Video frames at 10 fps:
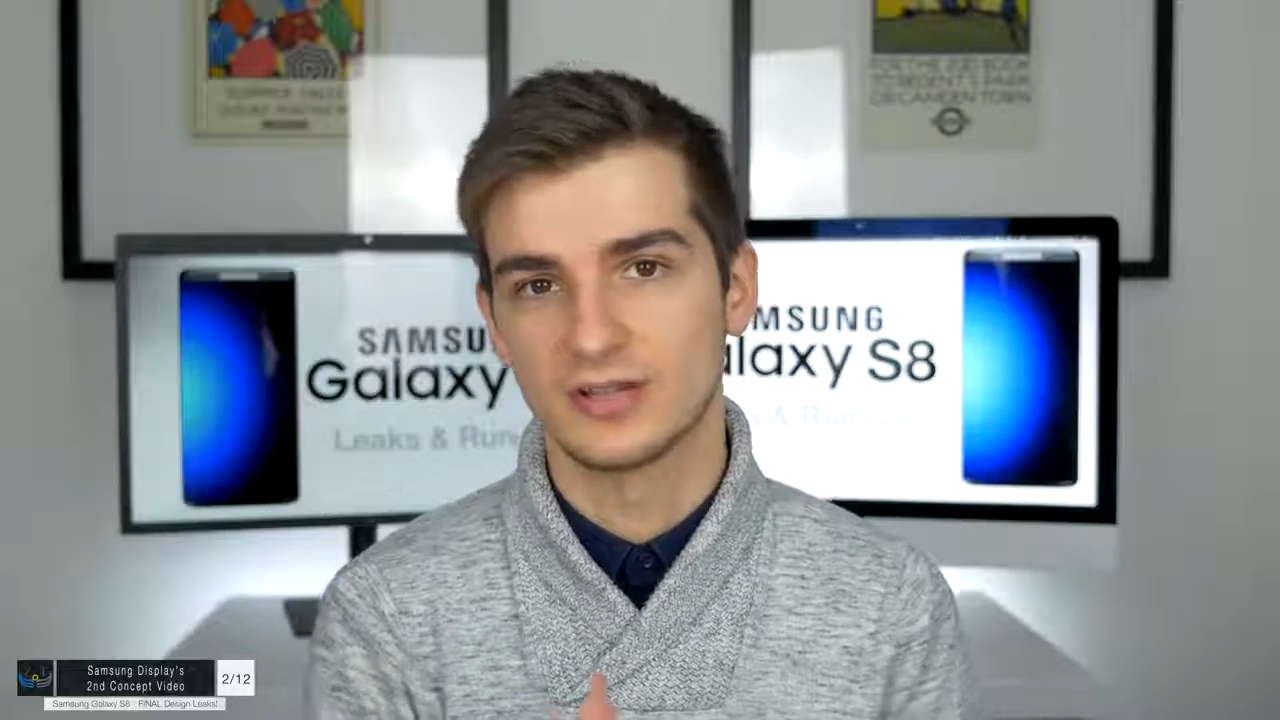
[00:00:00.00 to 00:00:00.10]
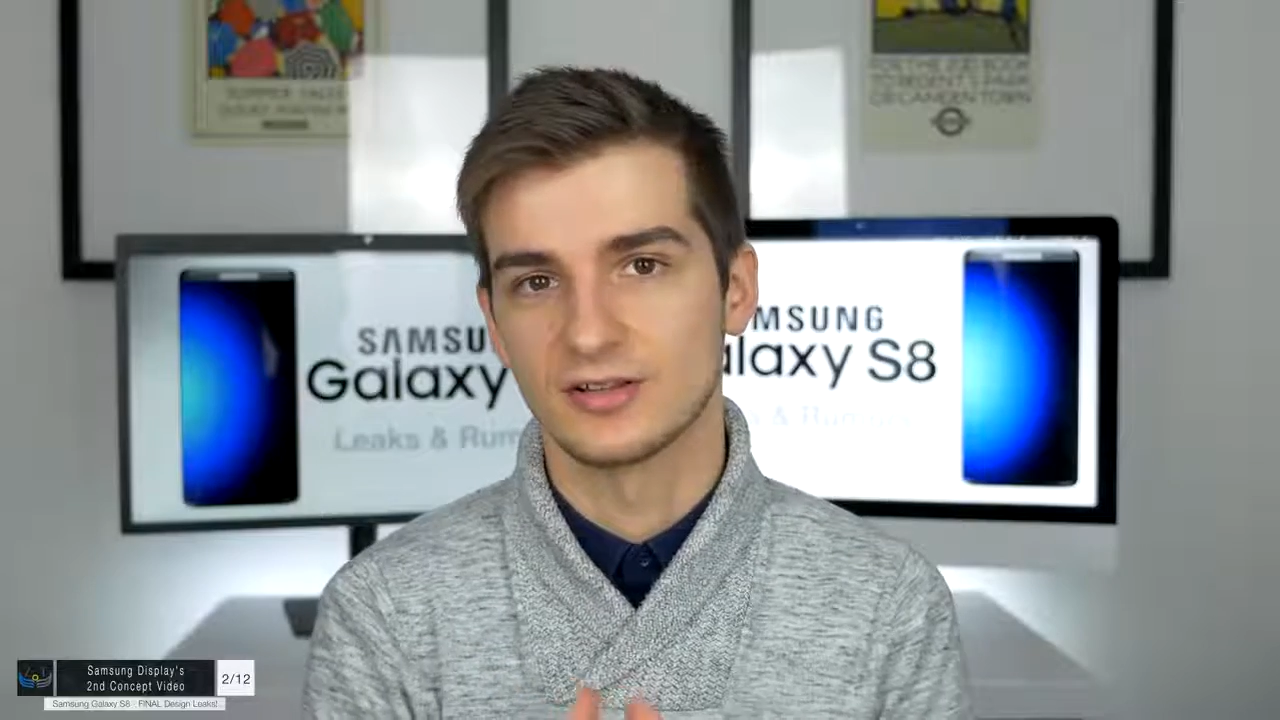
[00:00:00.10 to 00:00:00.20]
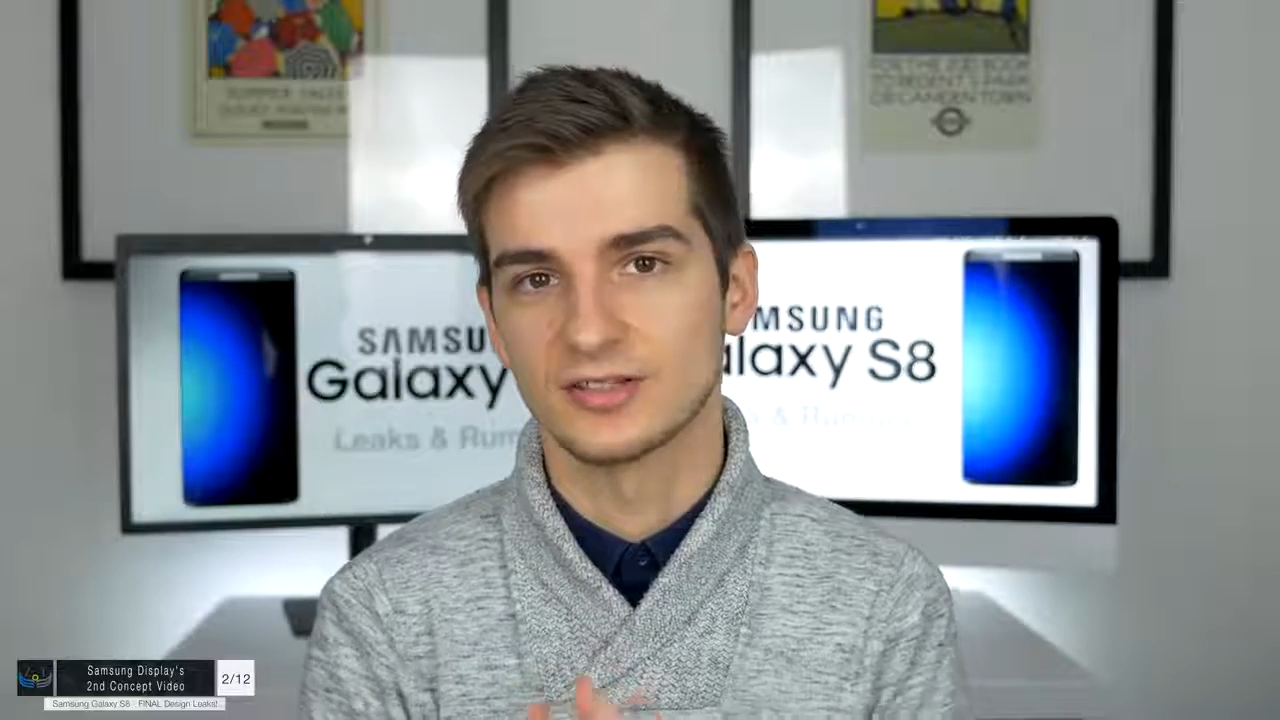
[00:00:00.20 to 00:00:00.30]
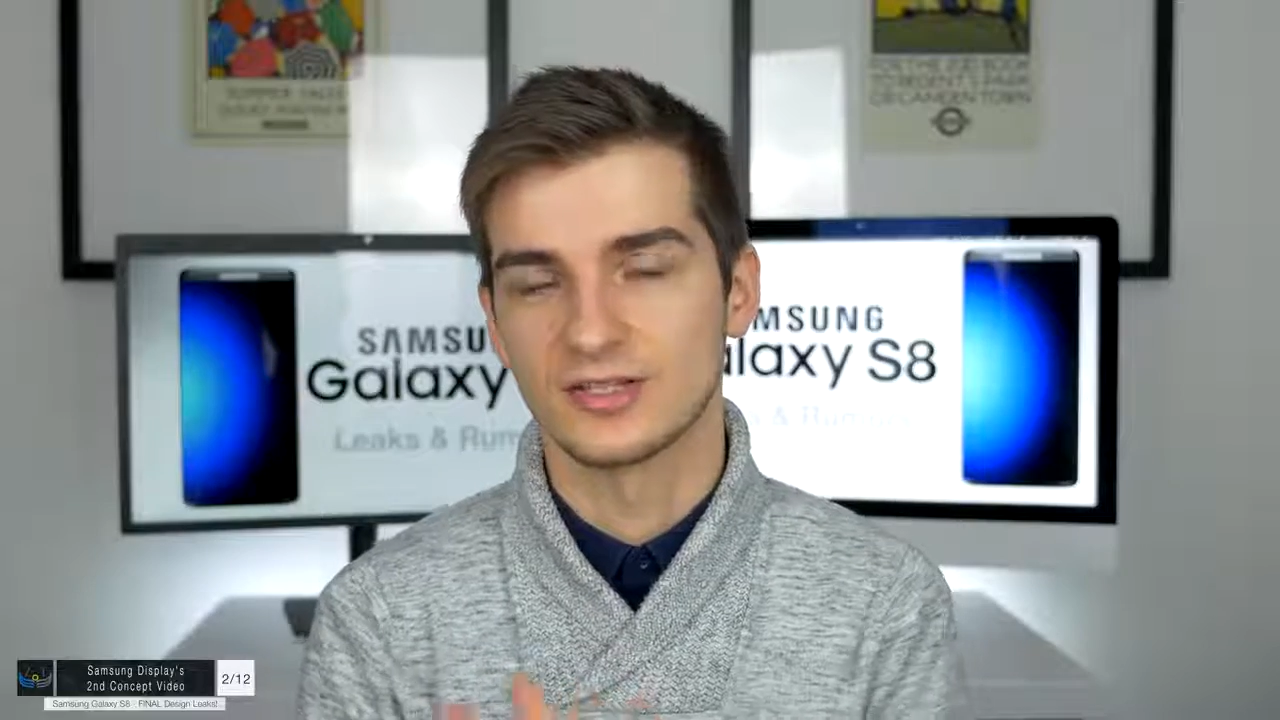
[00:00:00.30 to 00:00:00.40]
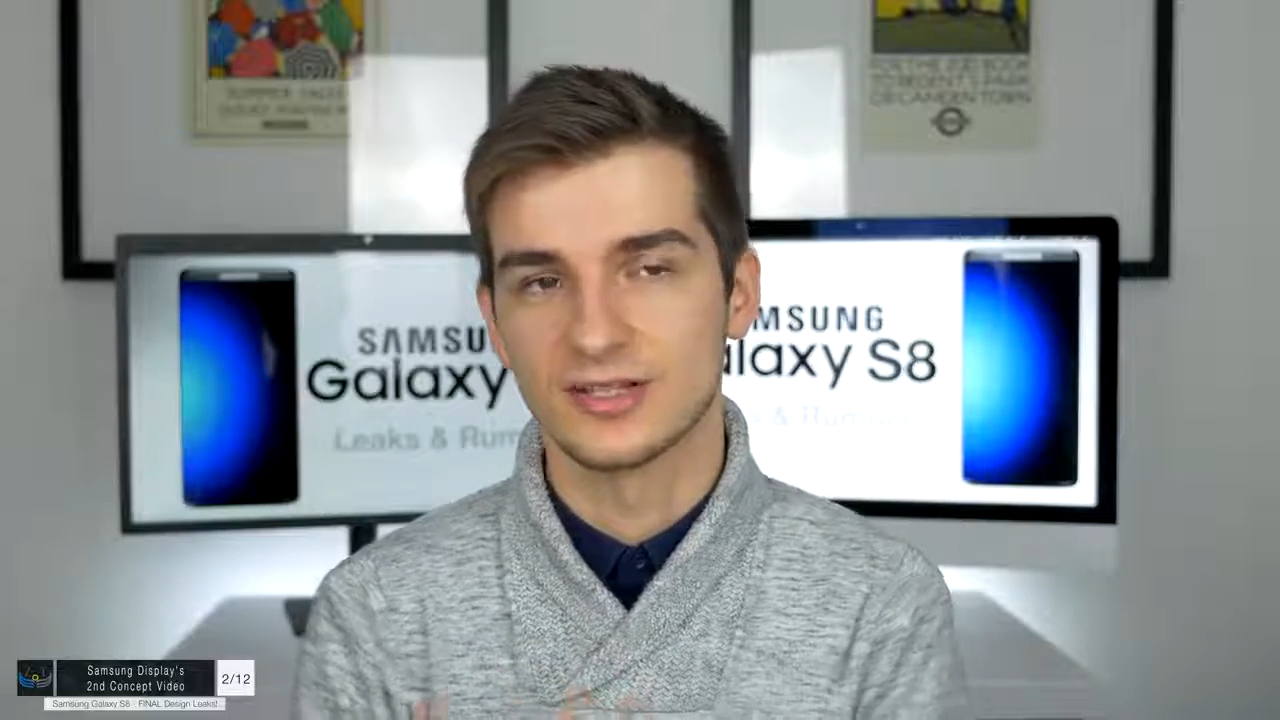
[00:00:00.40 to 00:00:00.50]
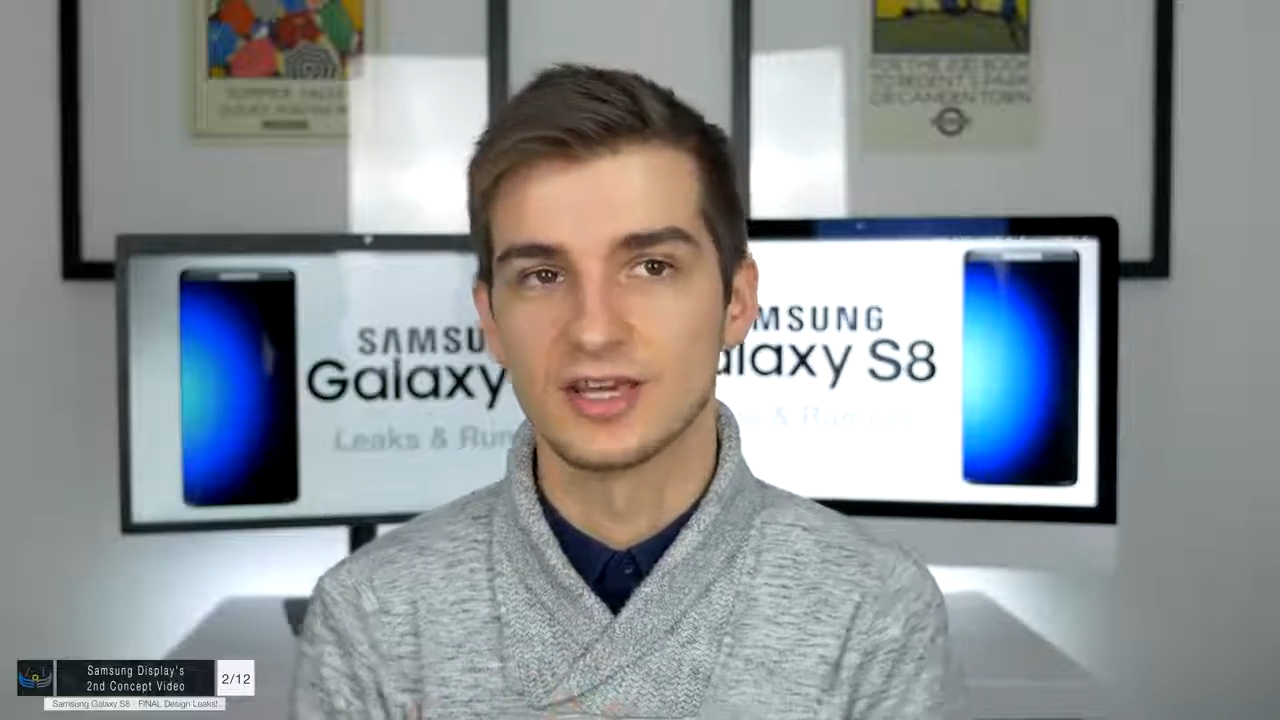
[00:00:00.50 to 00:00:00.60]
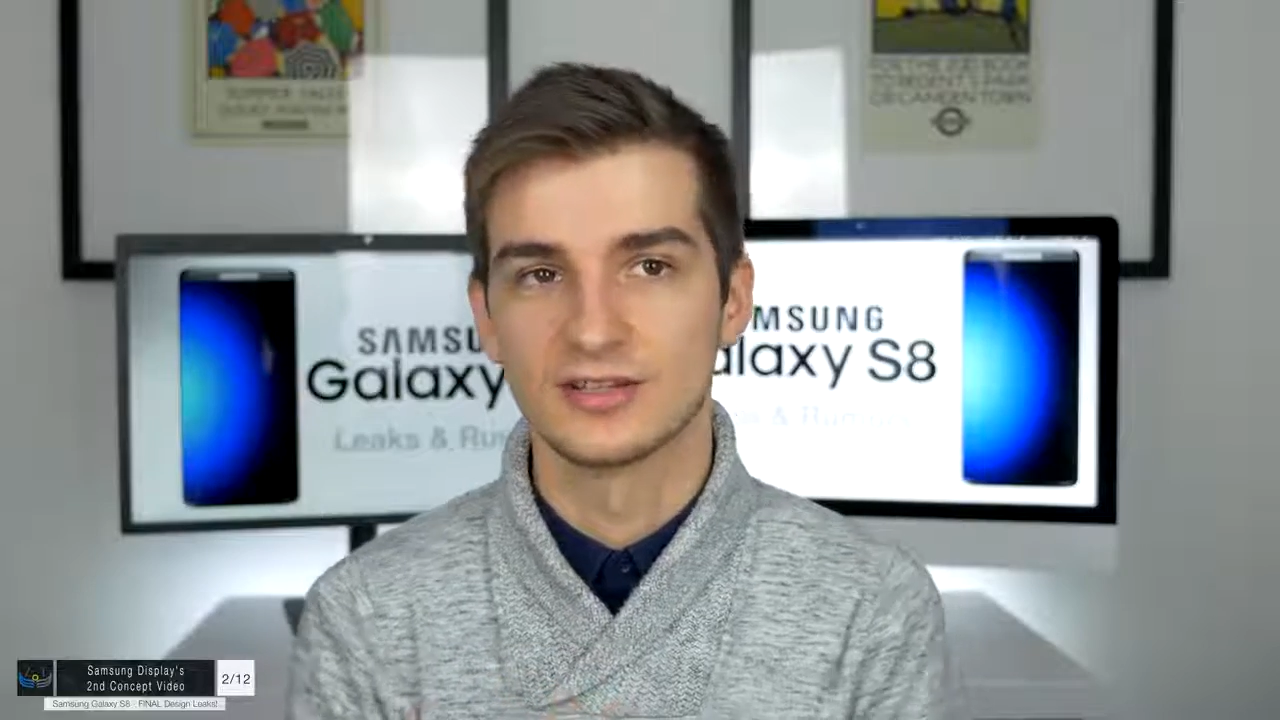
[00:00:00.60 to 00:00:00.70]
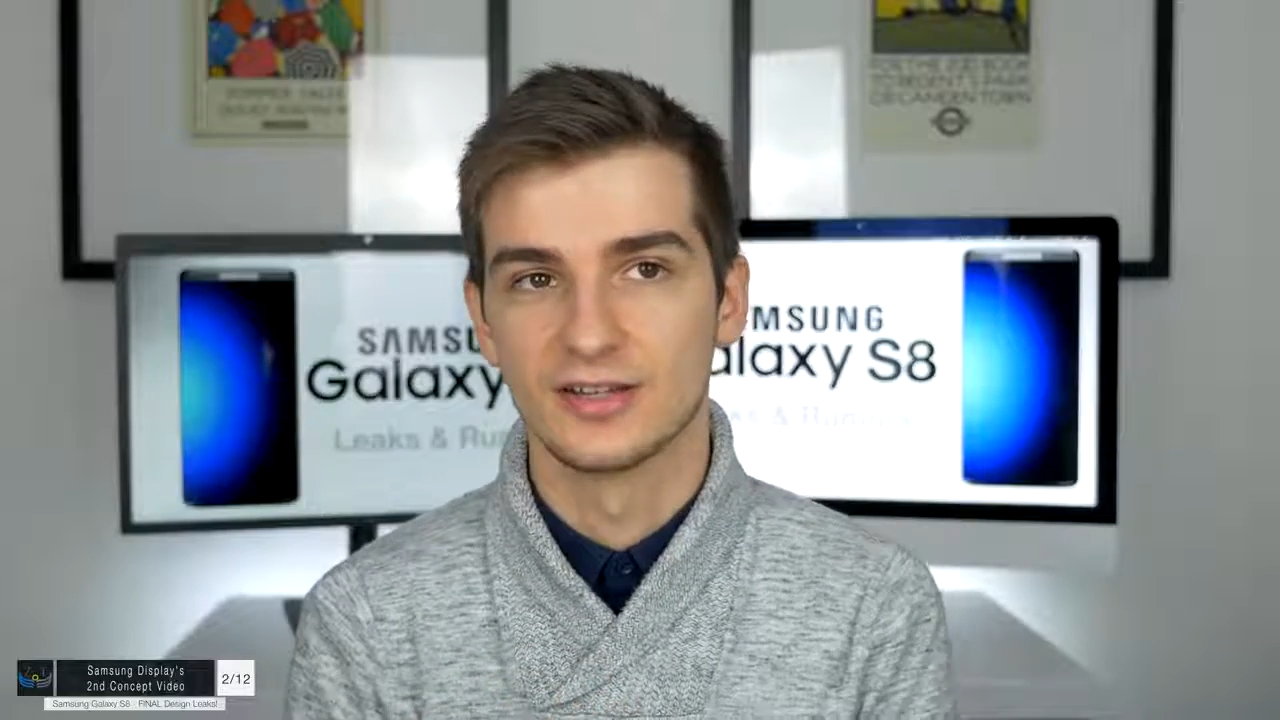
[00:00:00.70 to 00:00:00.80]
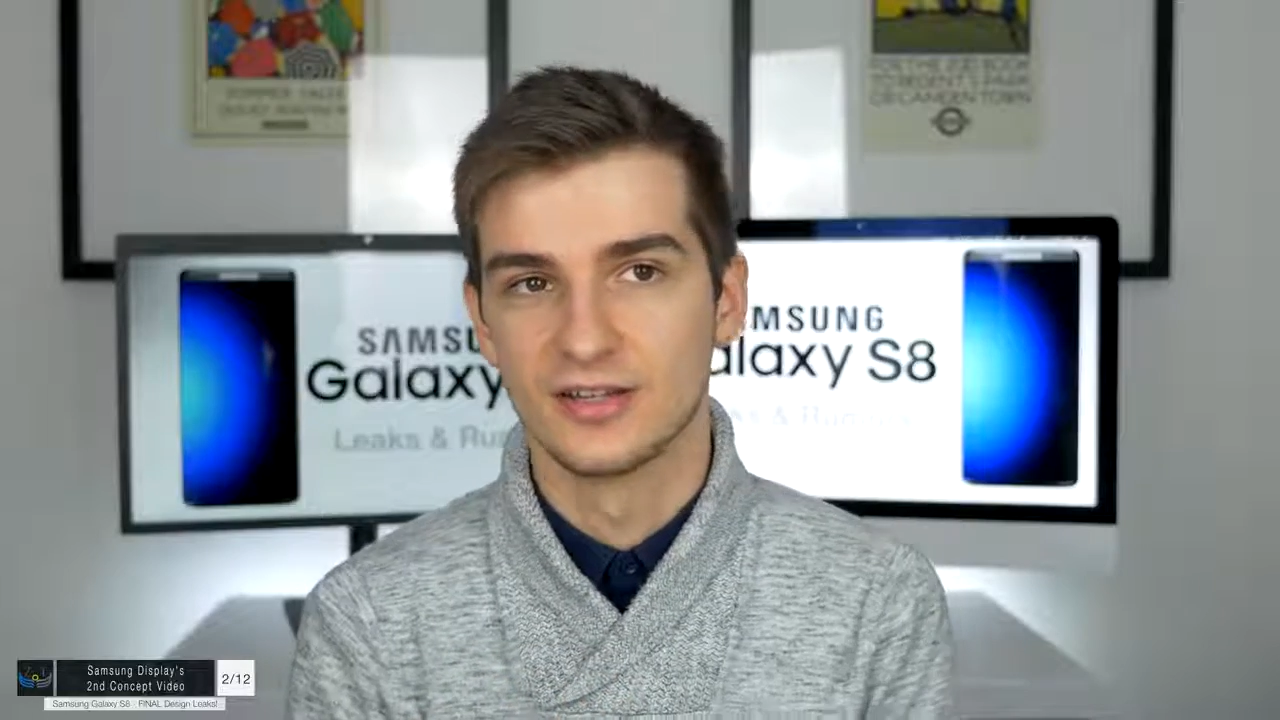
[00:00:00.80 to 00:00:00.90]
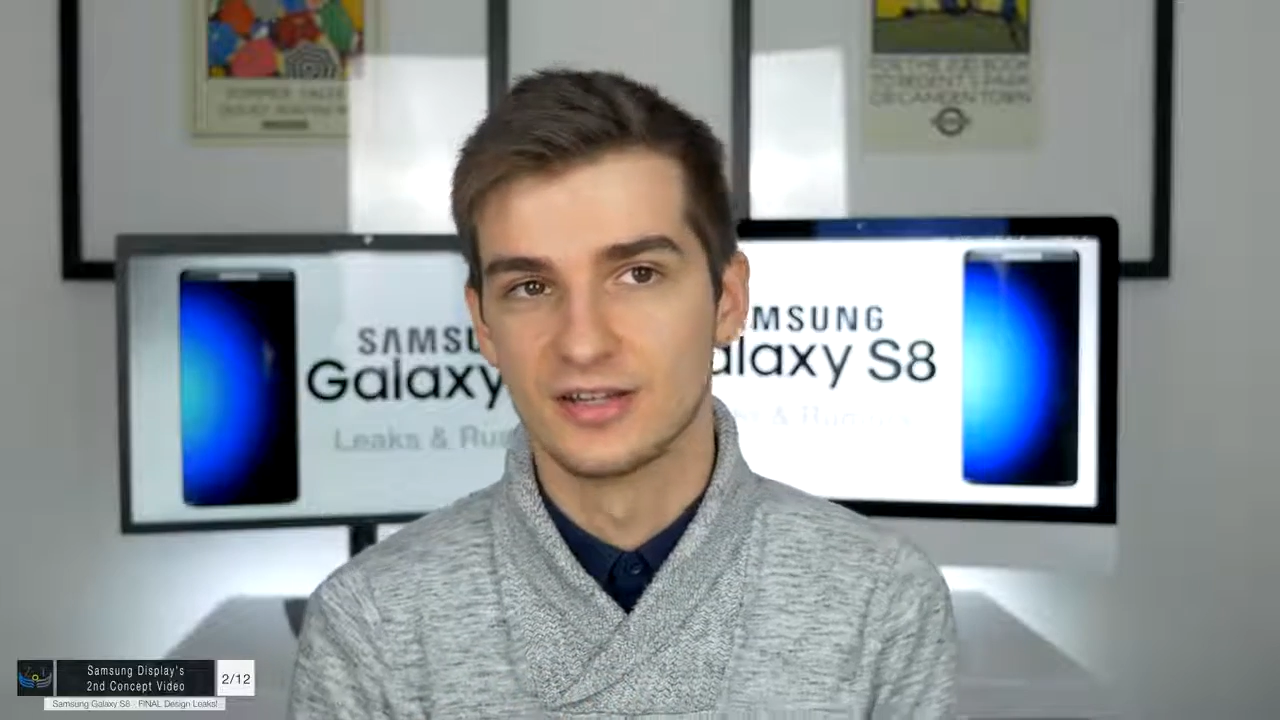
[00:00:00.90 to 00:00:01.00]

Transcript: Galaxy S8.